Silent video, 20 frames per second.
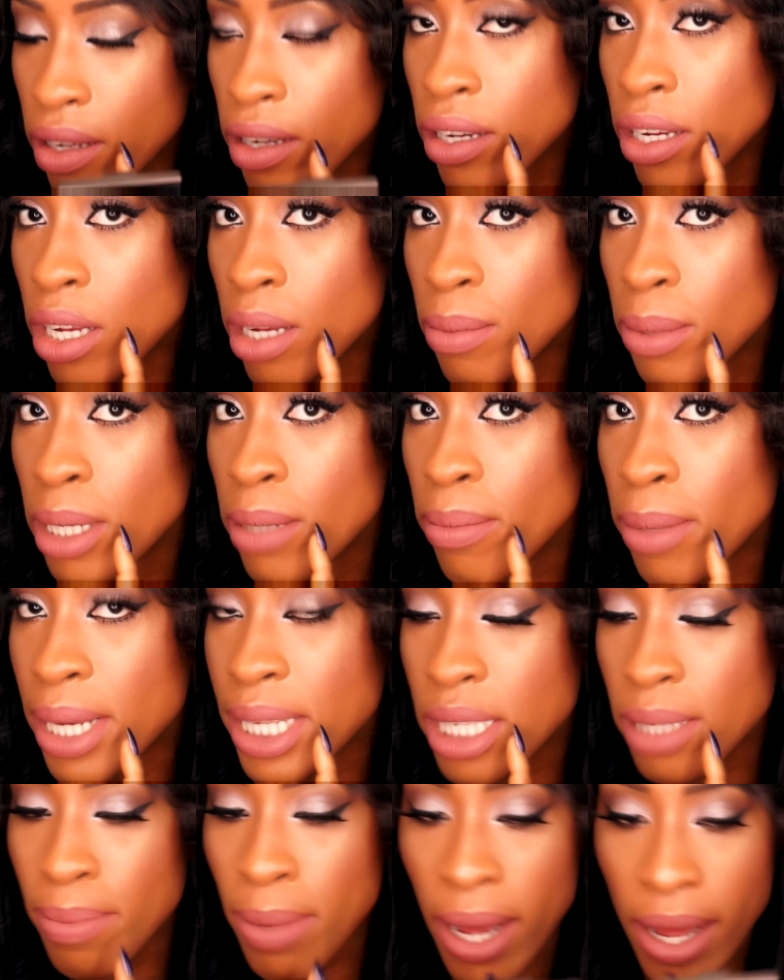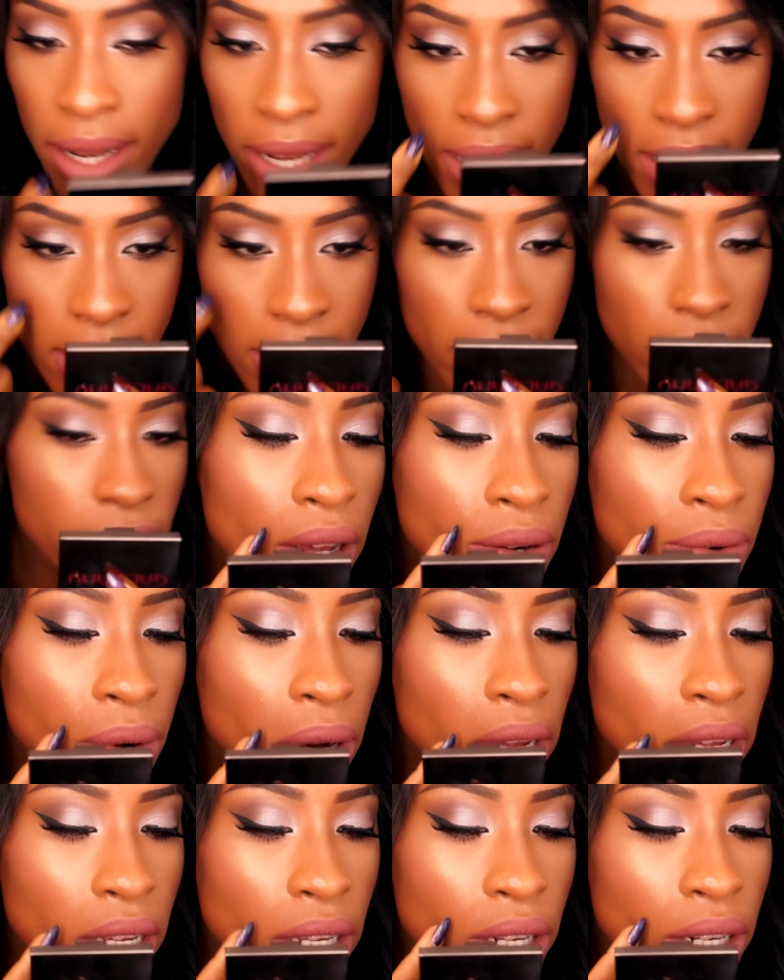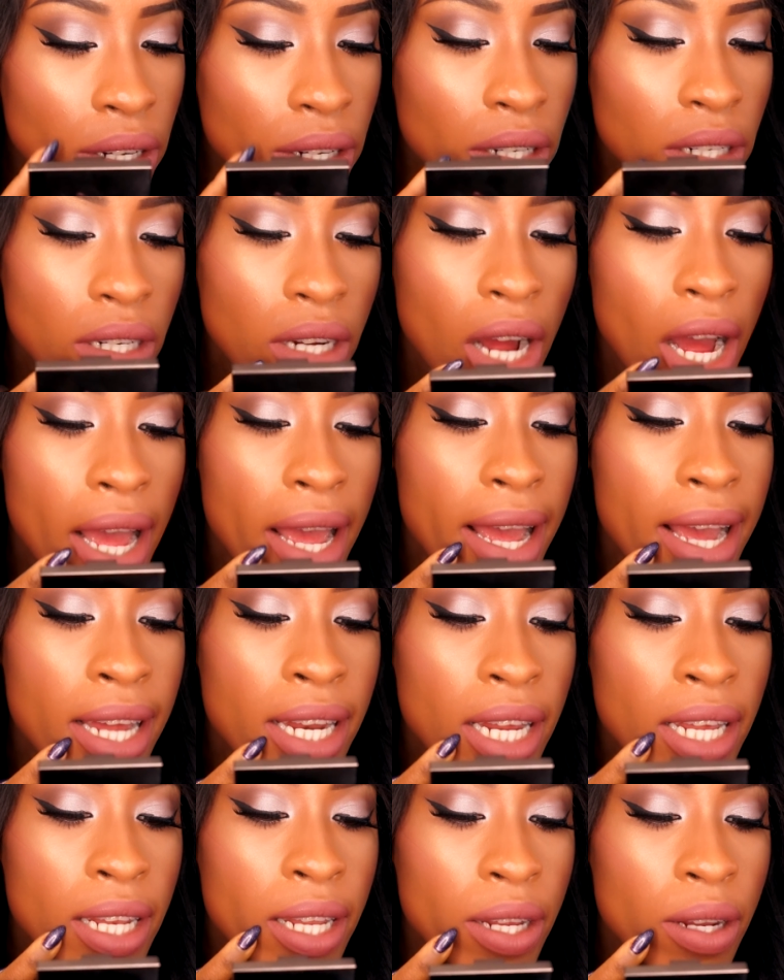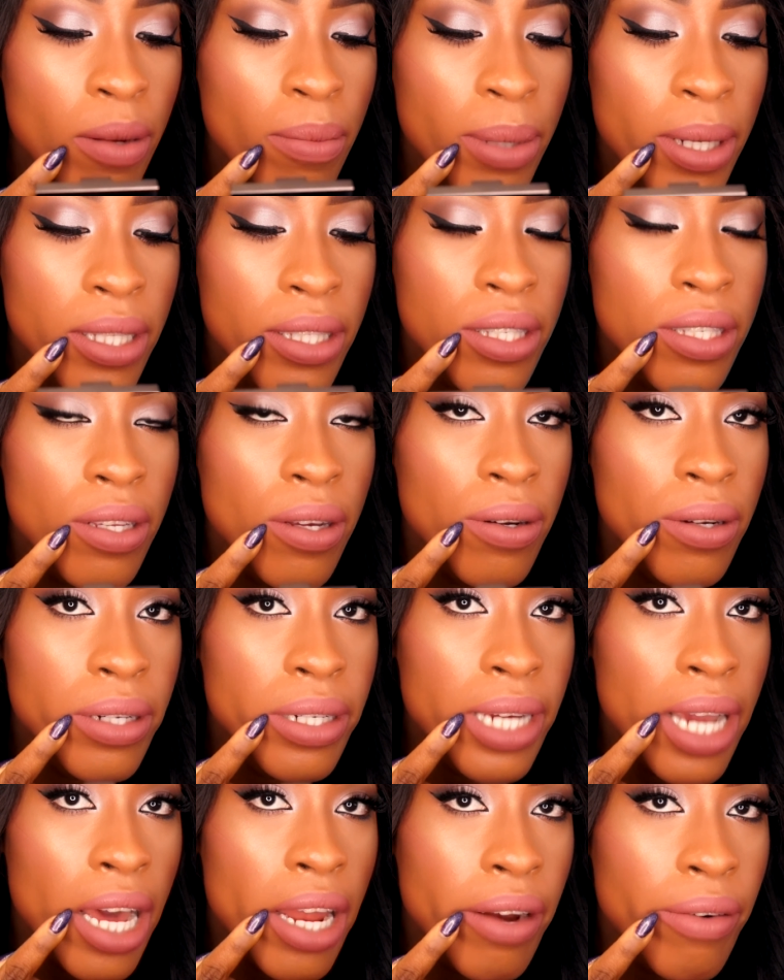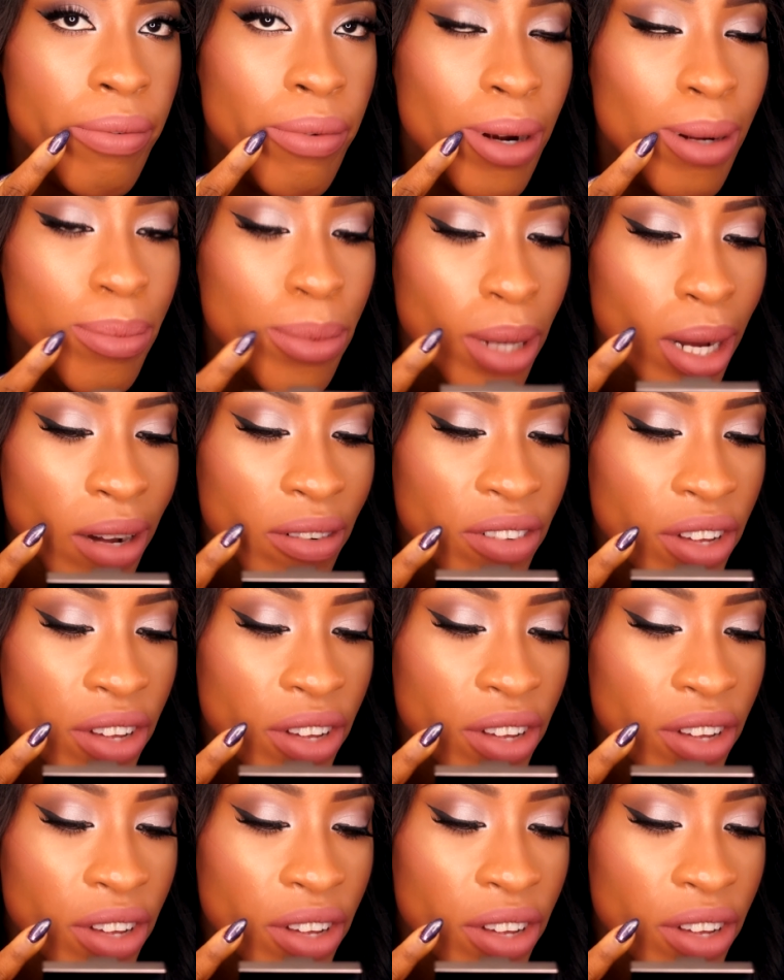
coming in my smile line right here. I ate a little bit, so it kind of rubbed off